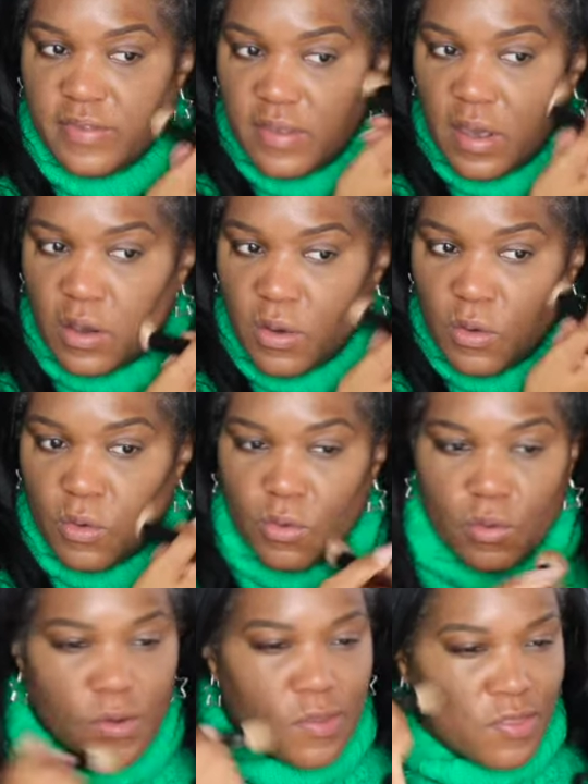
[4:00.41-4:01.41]
so
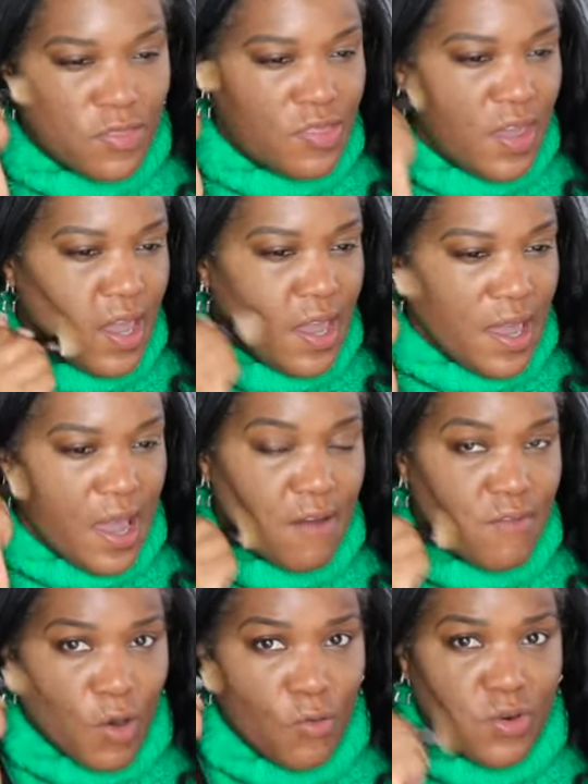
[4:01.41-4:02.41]
they
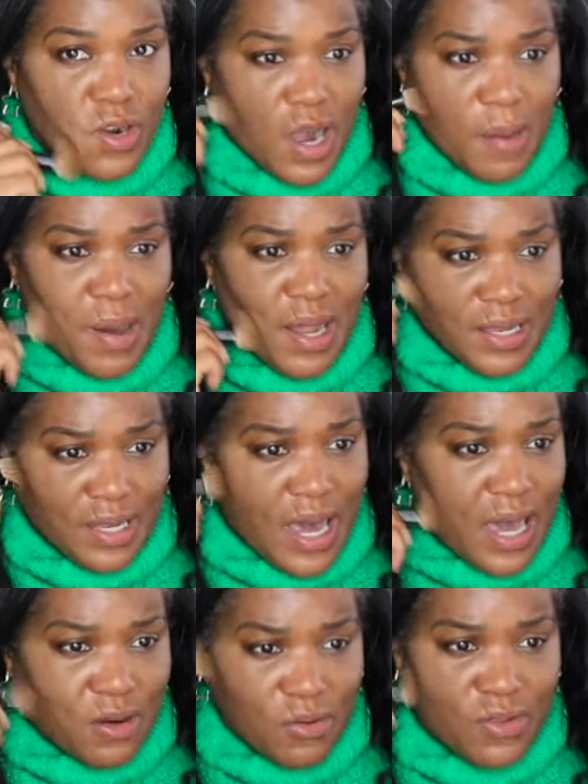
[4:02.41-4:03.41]
have overcome a
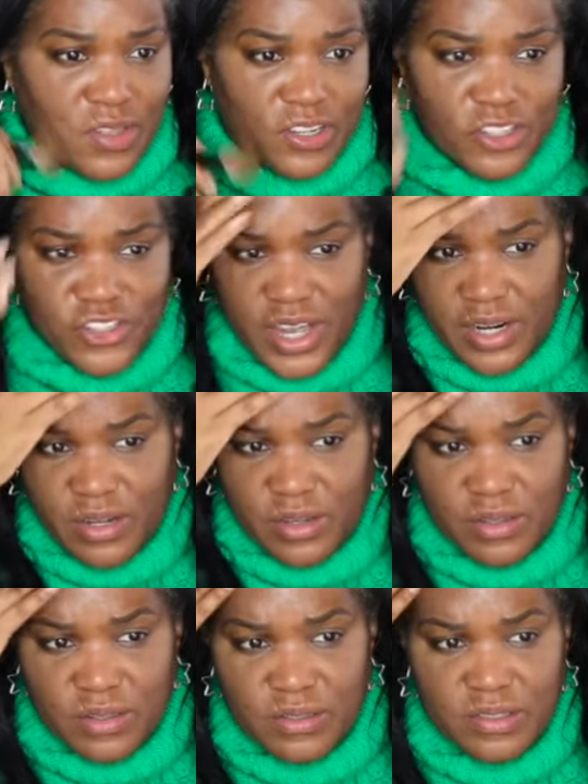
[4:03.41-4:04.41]
lot on their
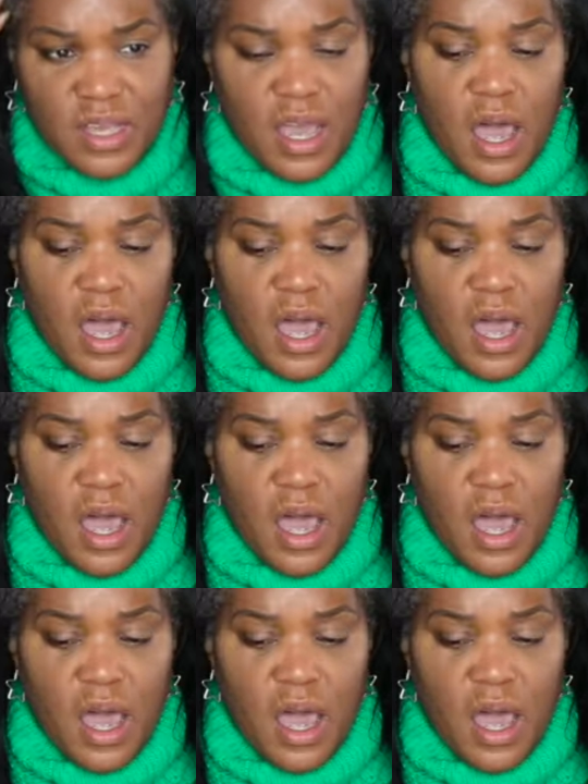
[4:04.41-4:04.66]
channels.